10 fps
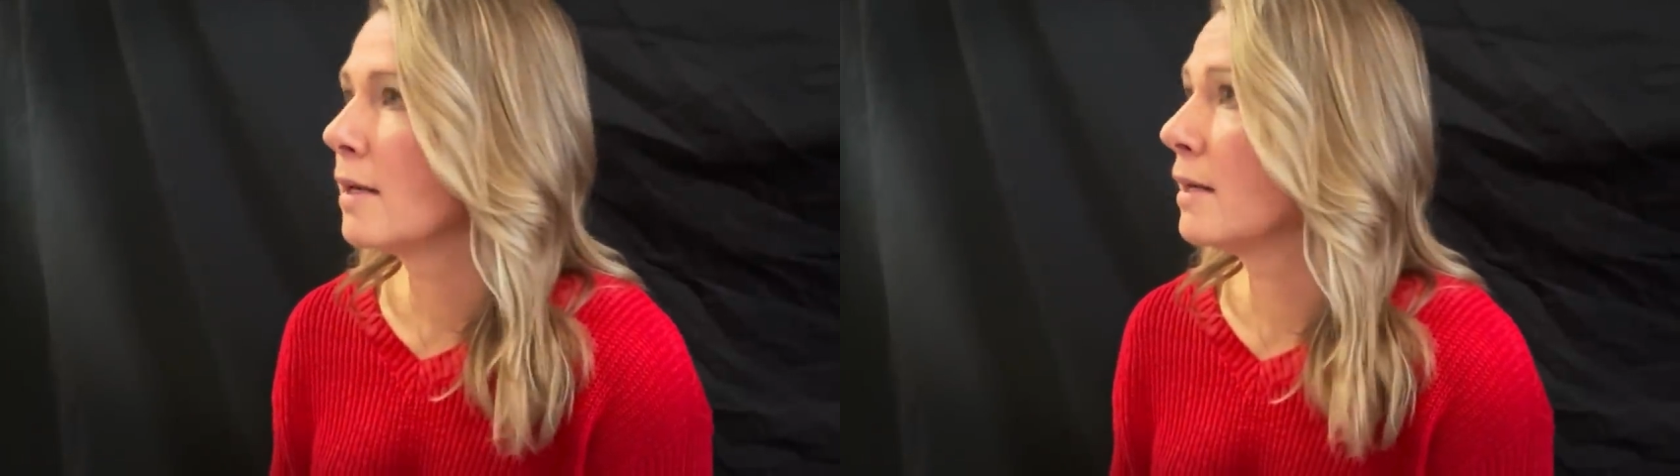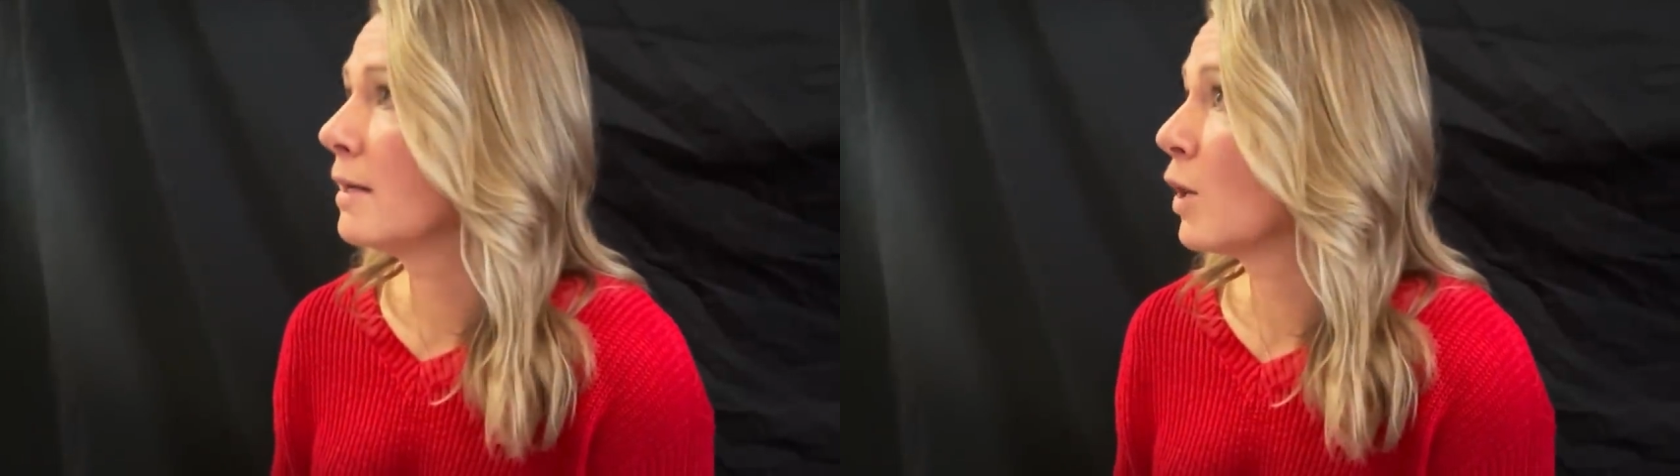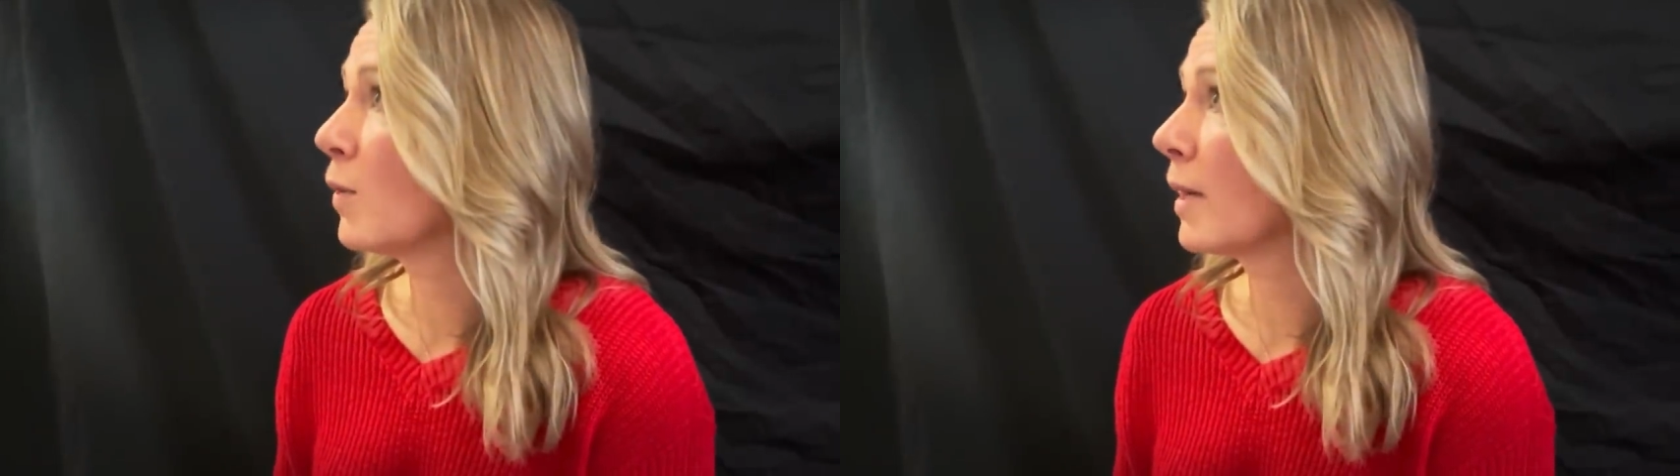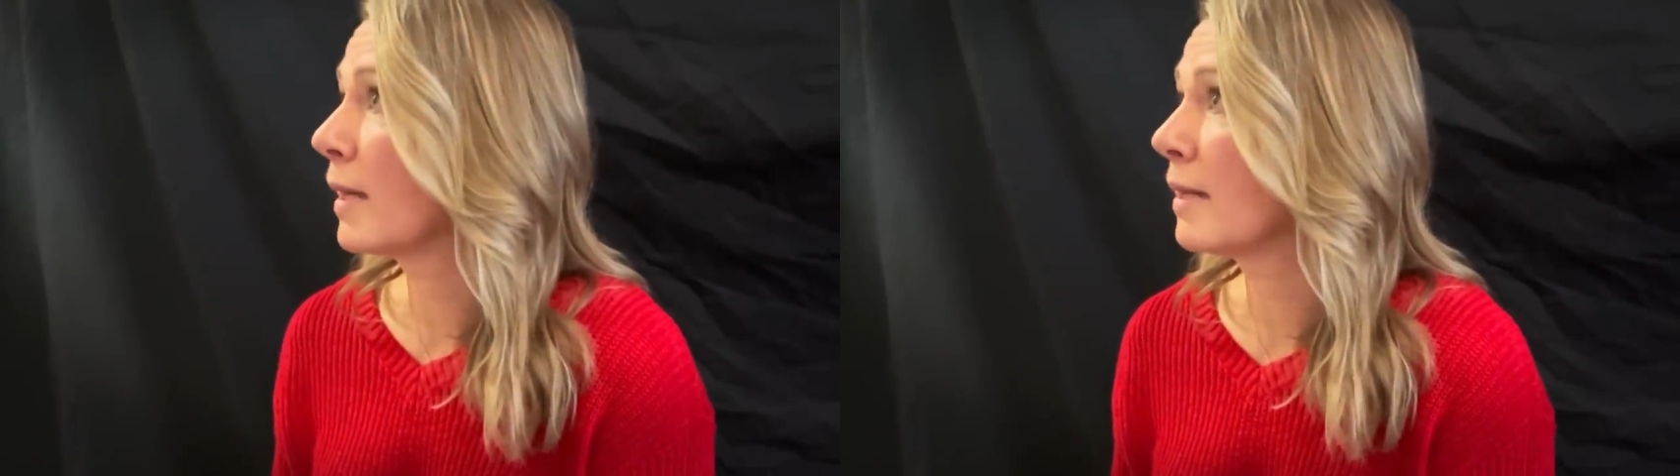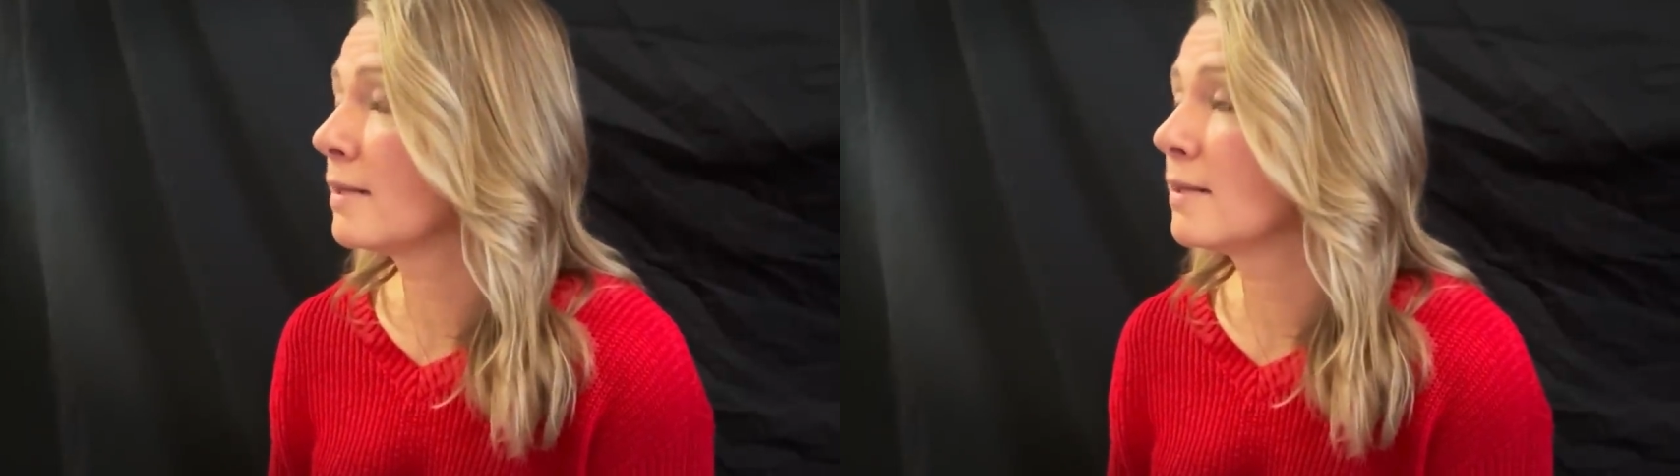no
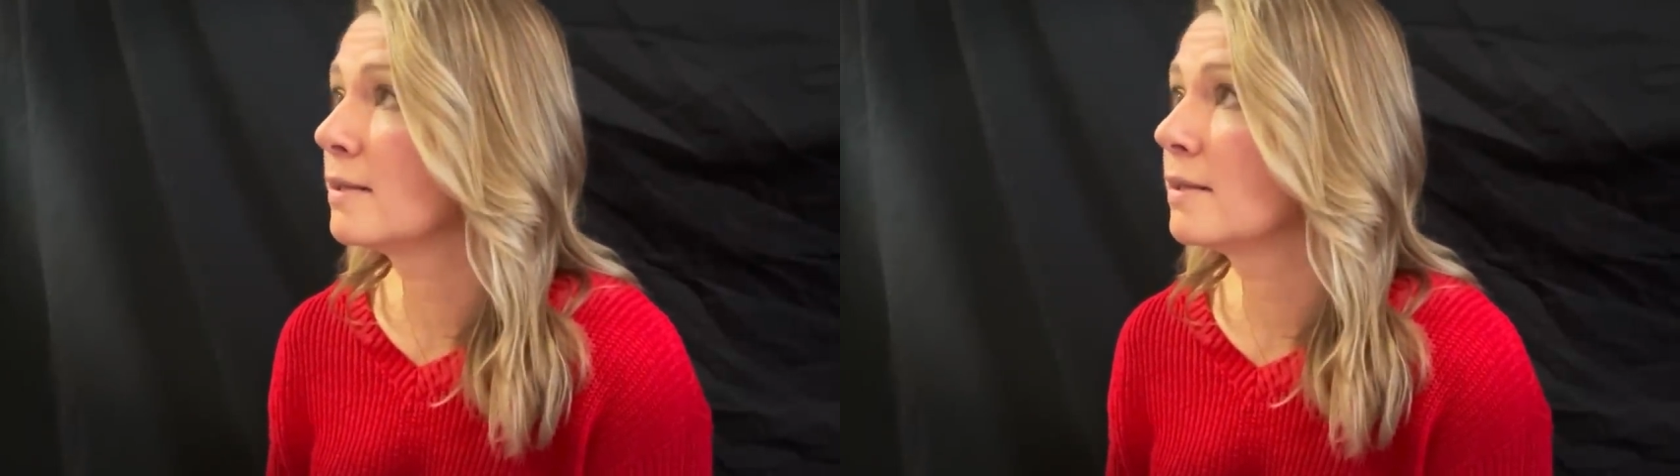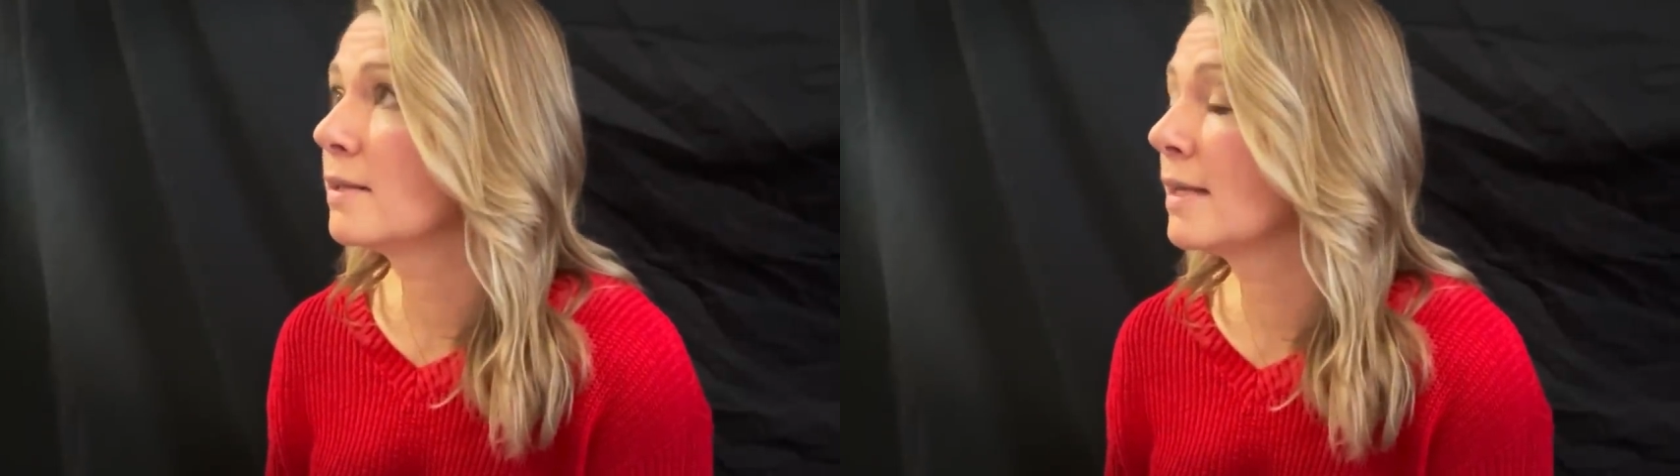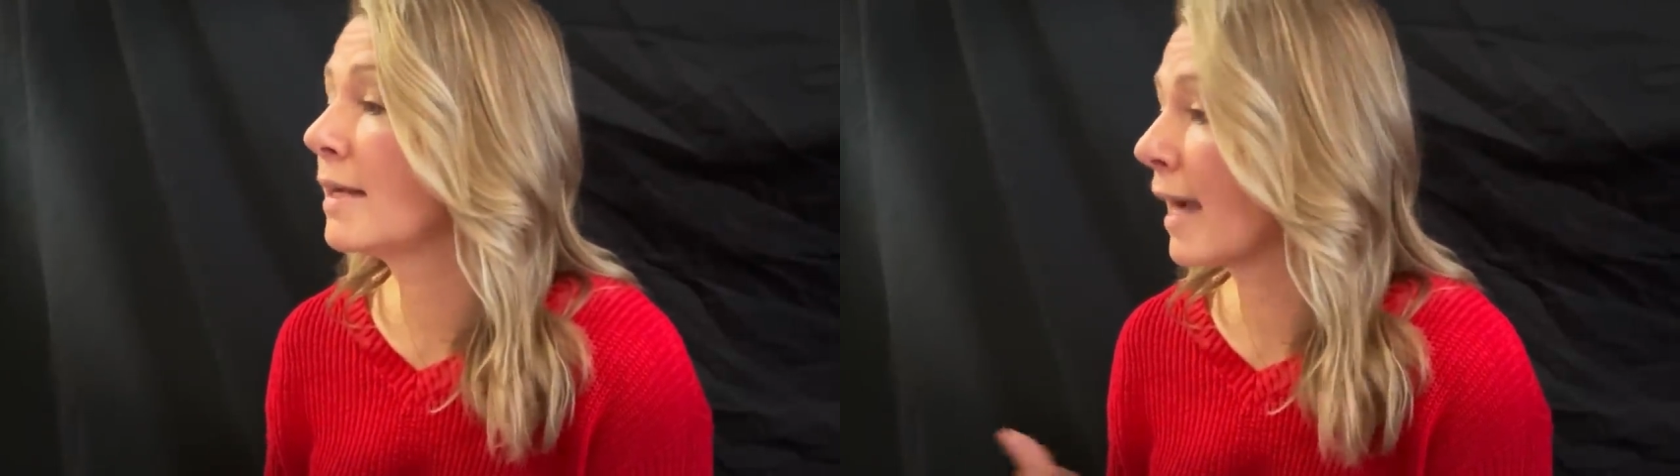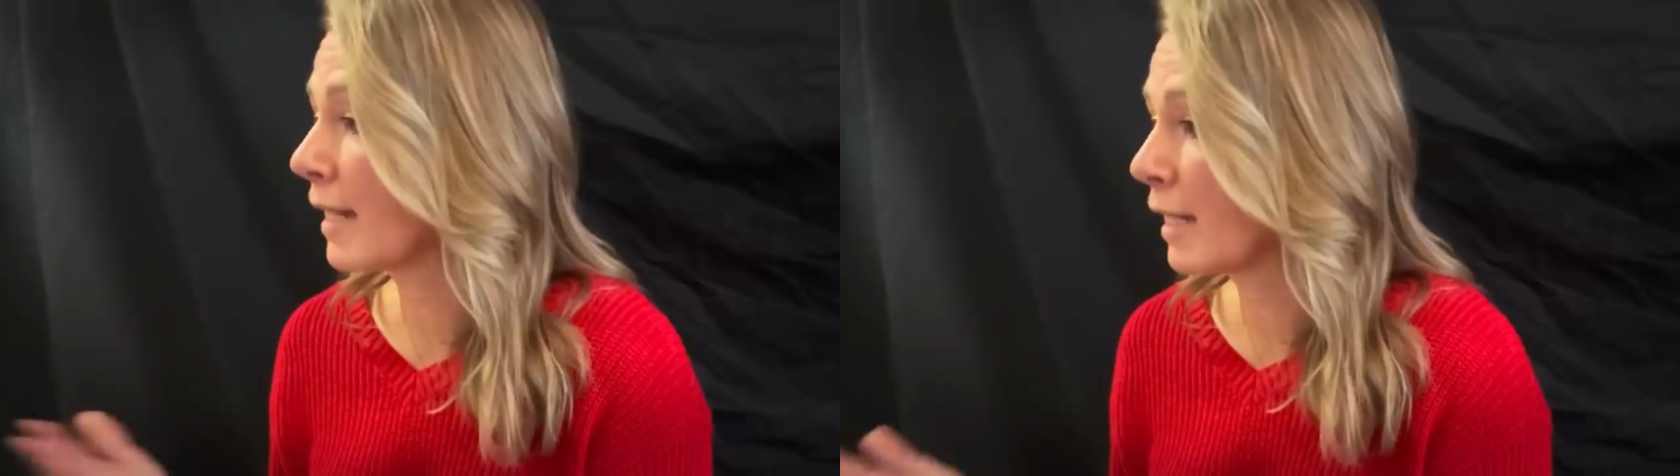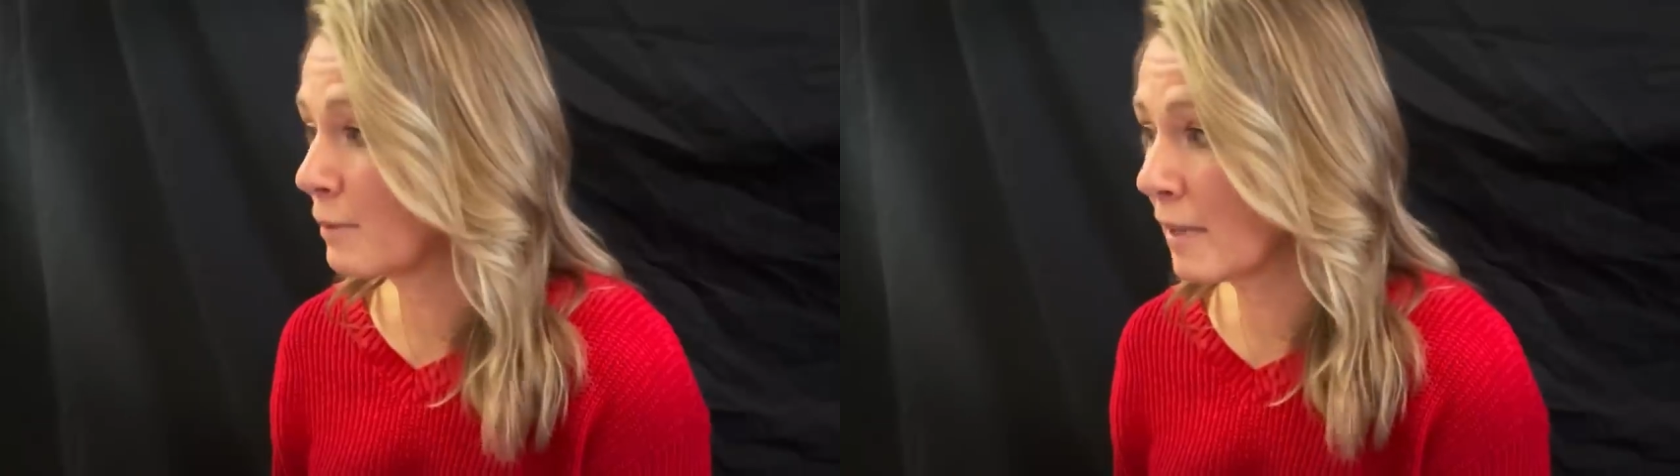one
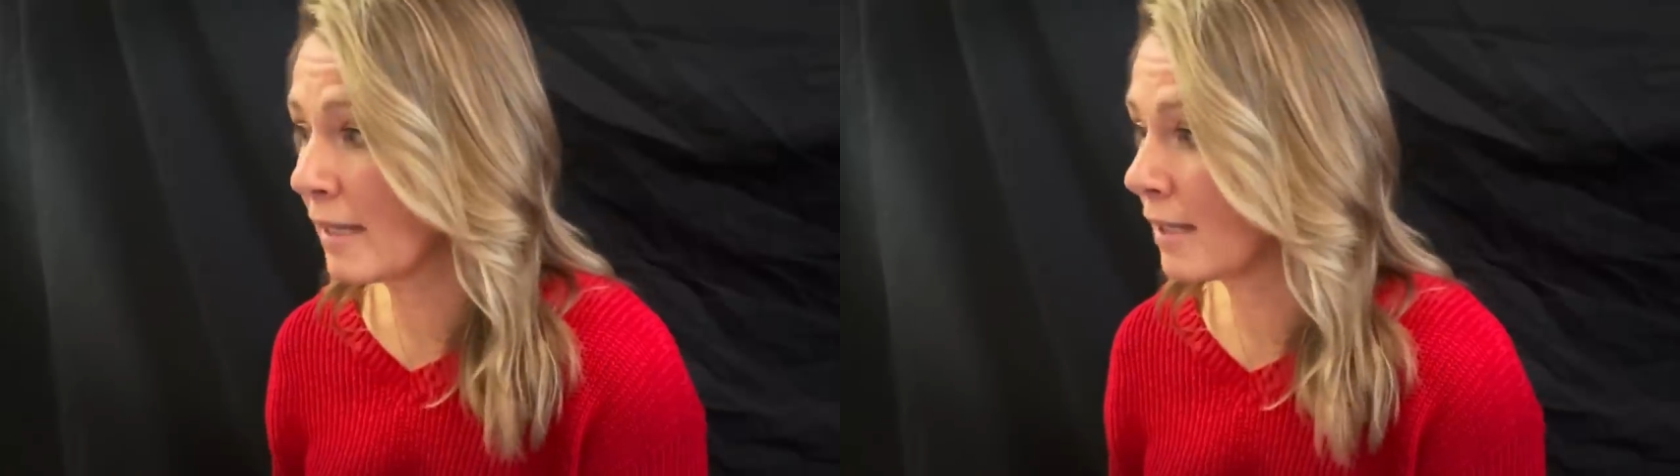guiding me,